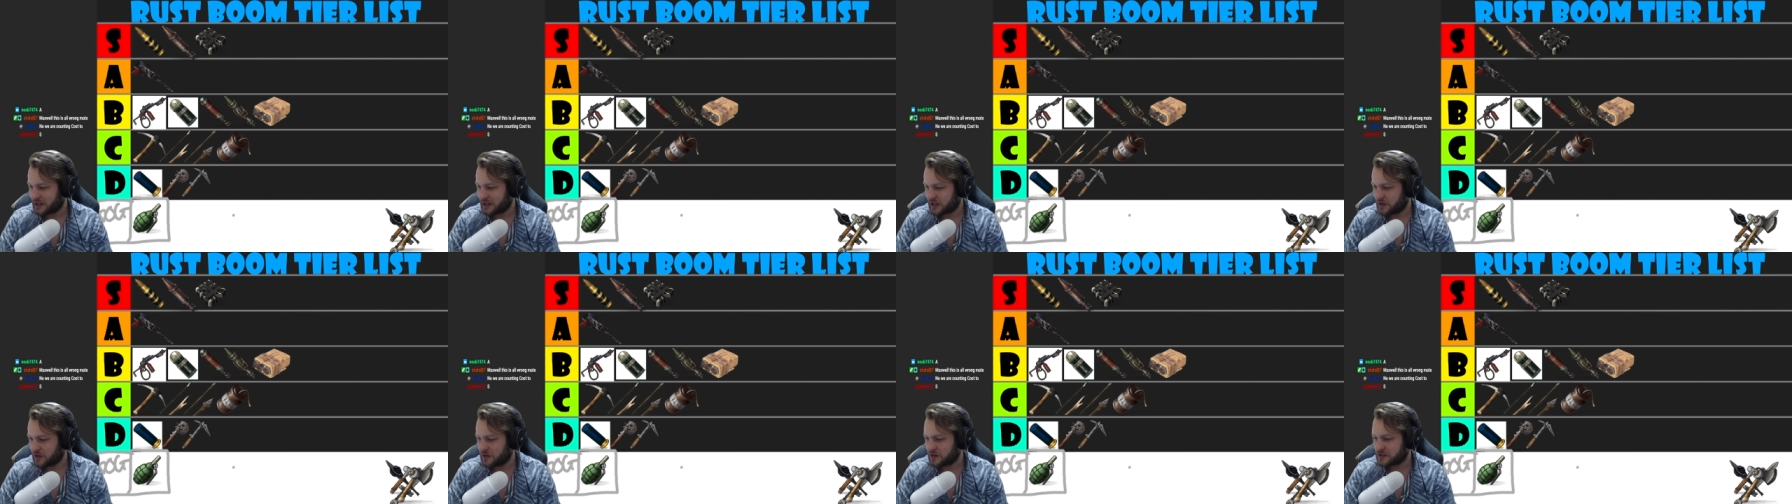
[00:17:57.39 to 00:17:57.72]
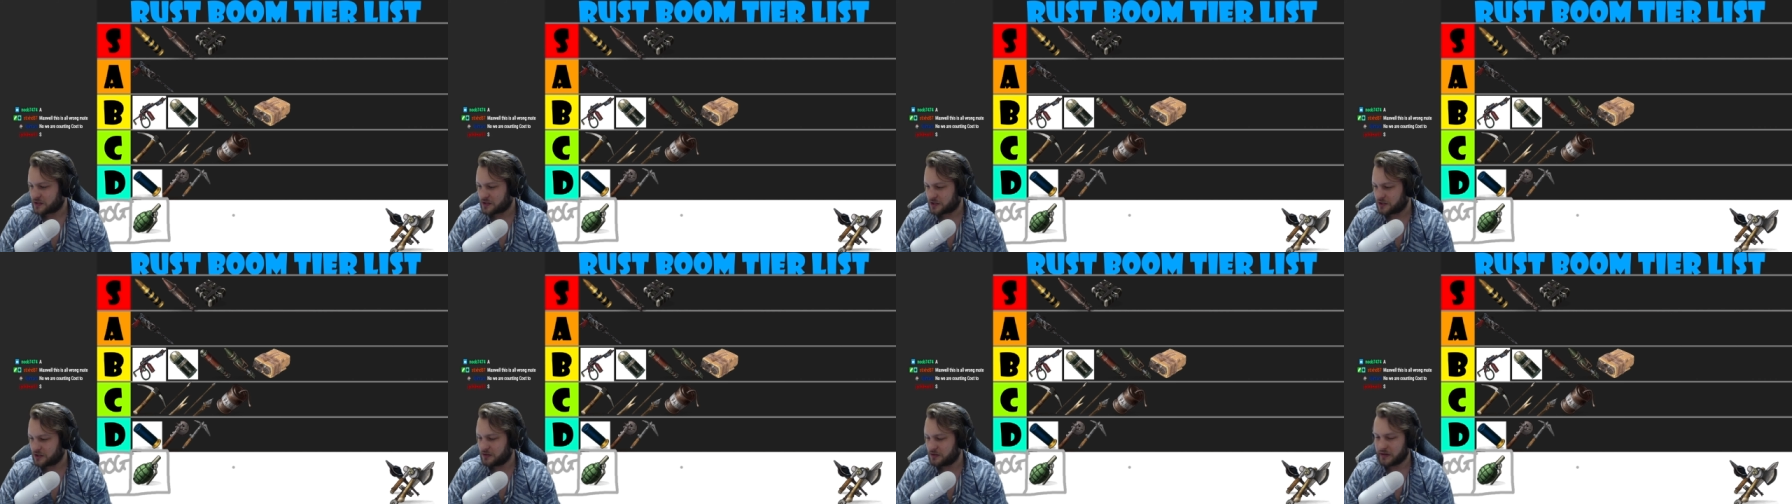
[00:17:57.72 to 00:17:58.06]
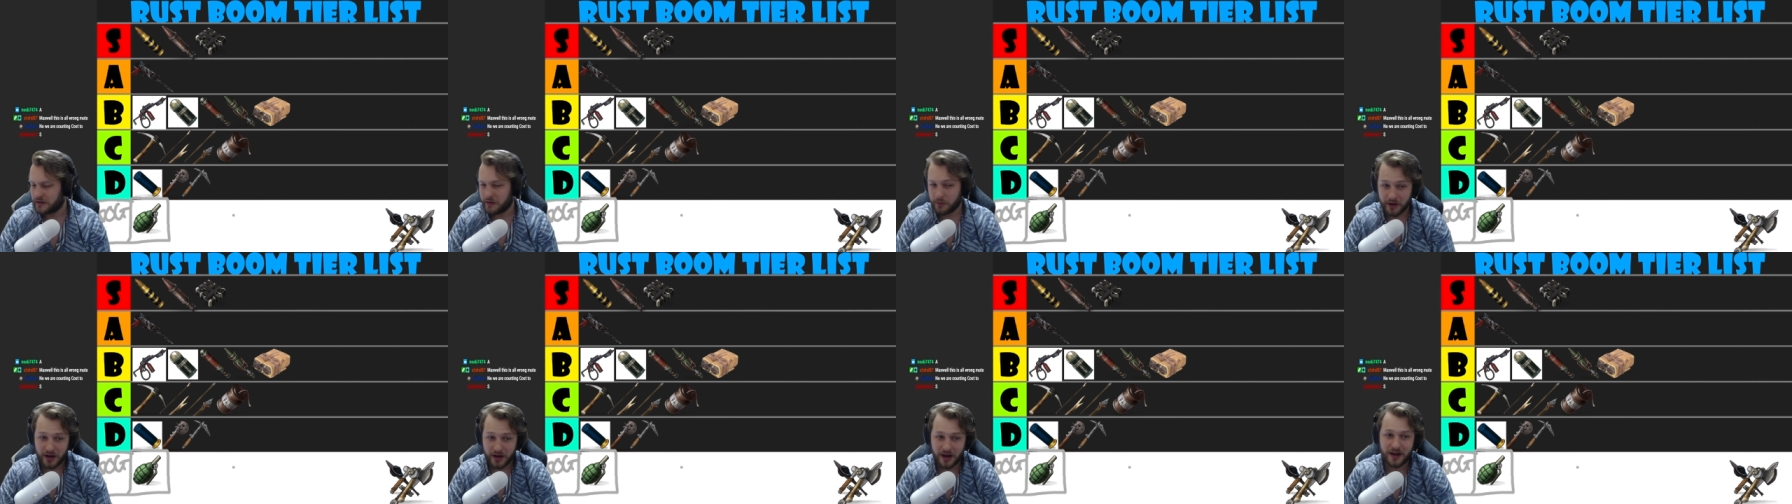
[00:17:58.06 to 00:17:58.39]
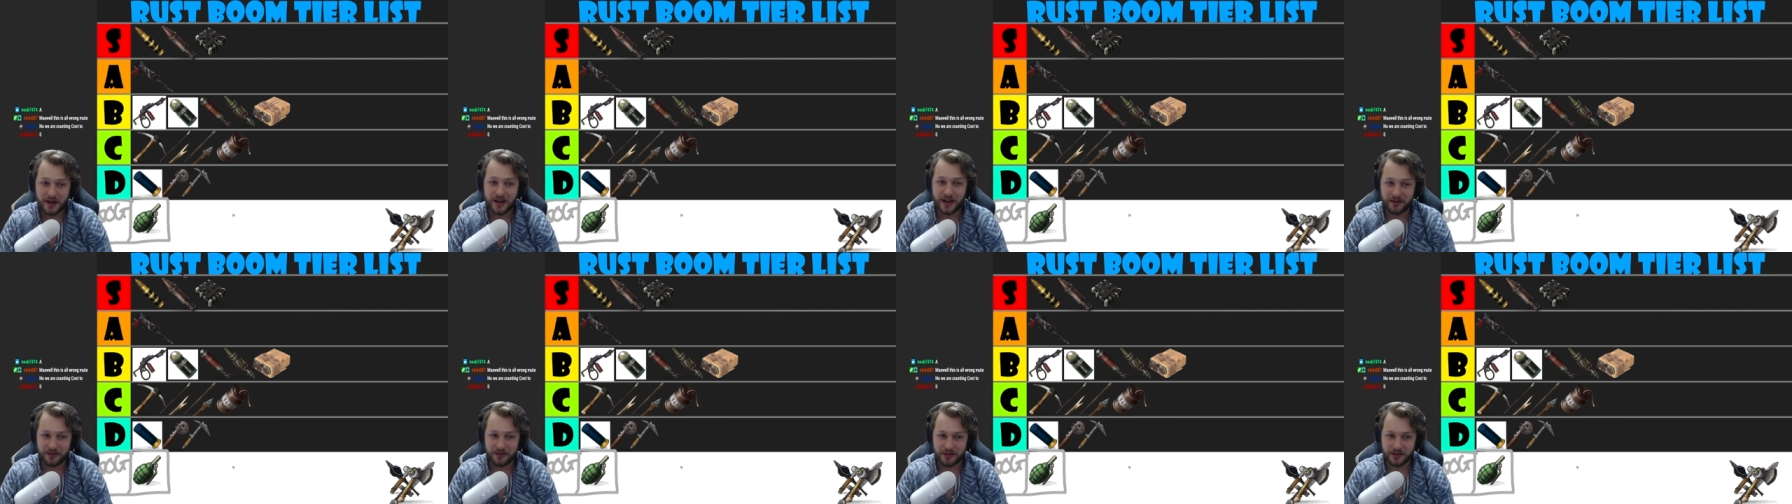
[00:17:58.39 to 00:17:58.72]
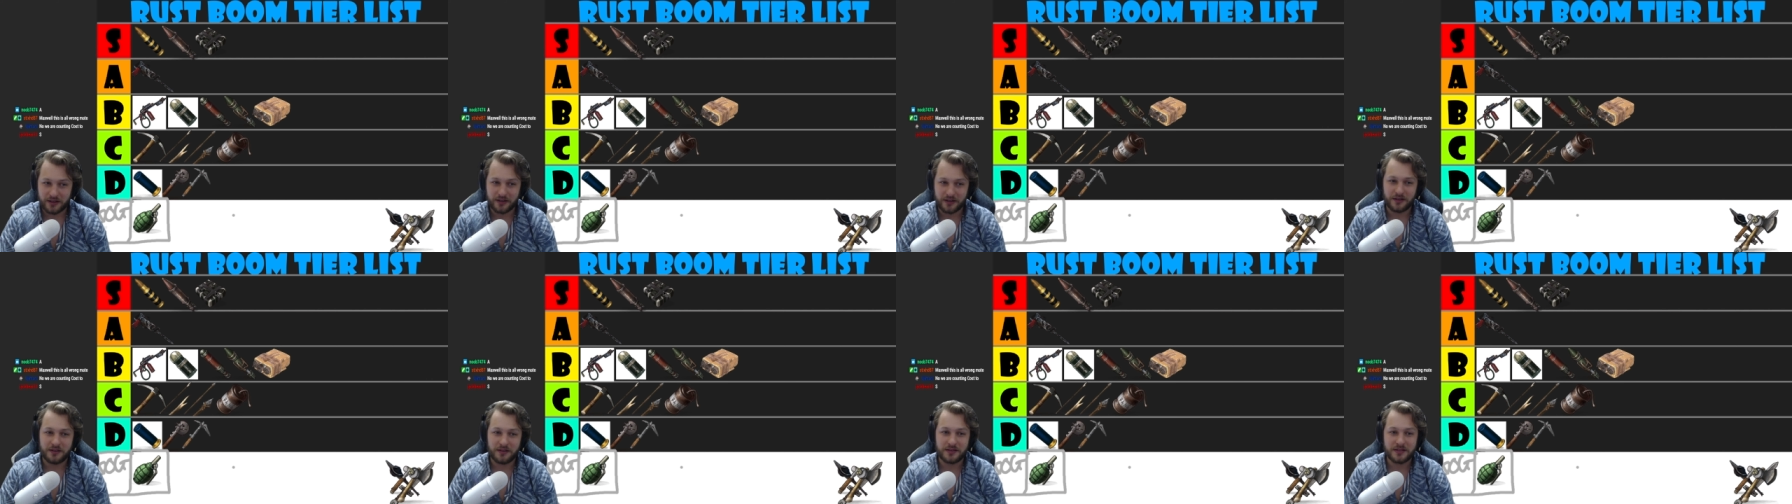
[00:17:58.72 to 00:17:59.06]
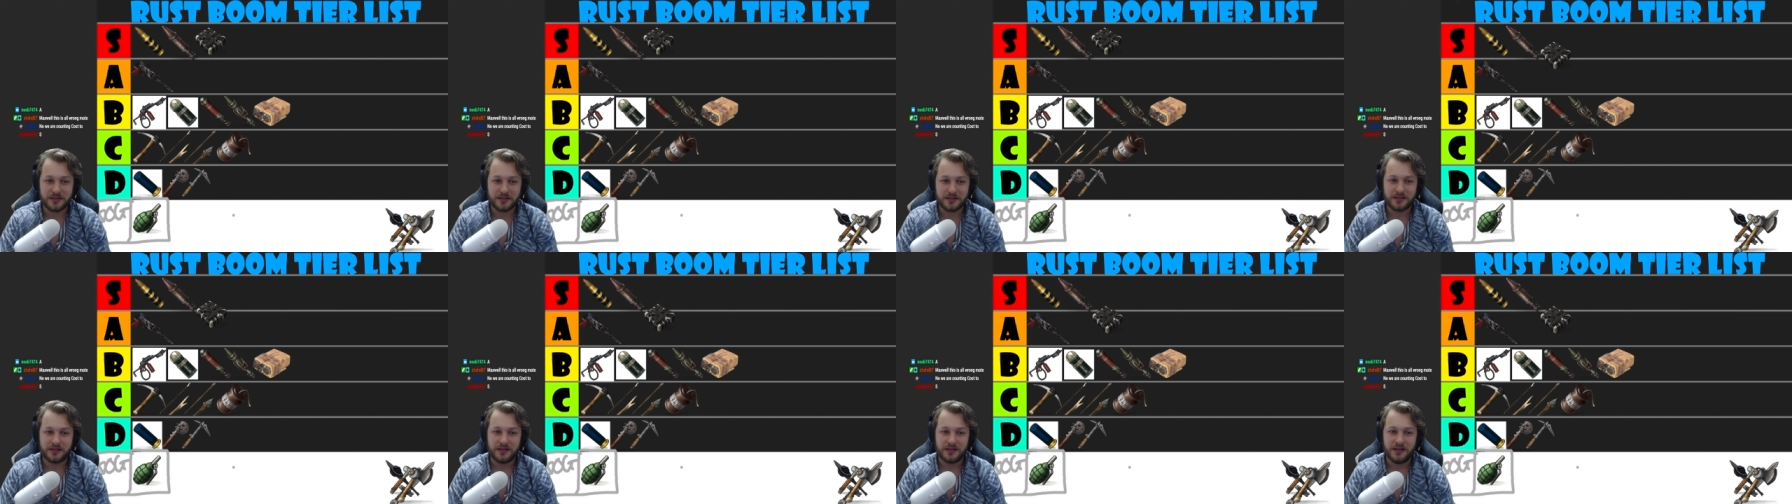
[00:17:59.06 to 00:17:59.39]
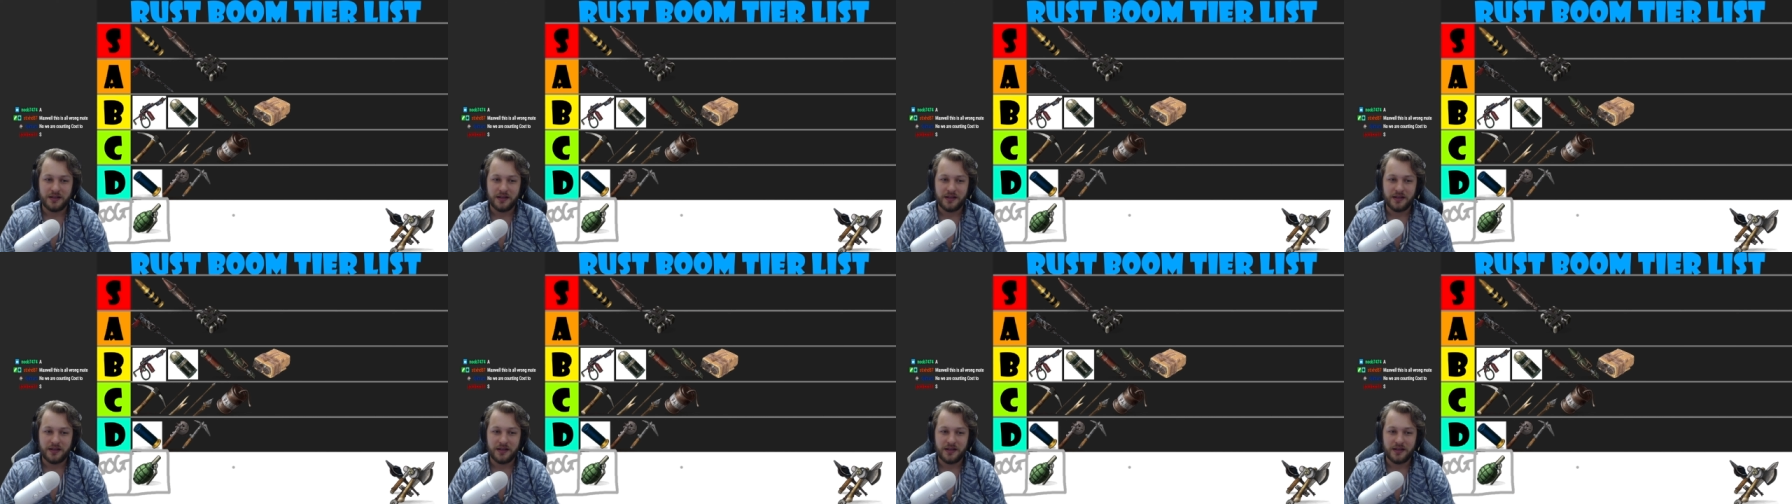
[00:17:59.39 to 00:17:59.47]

cost too. Yeah, we are counting cost,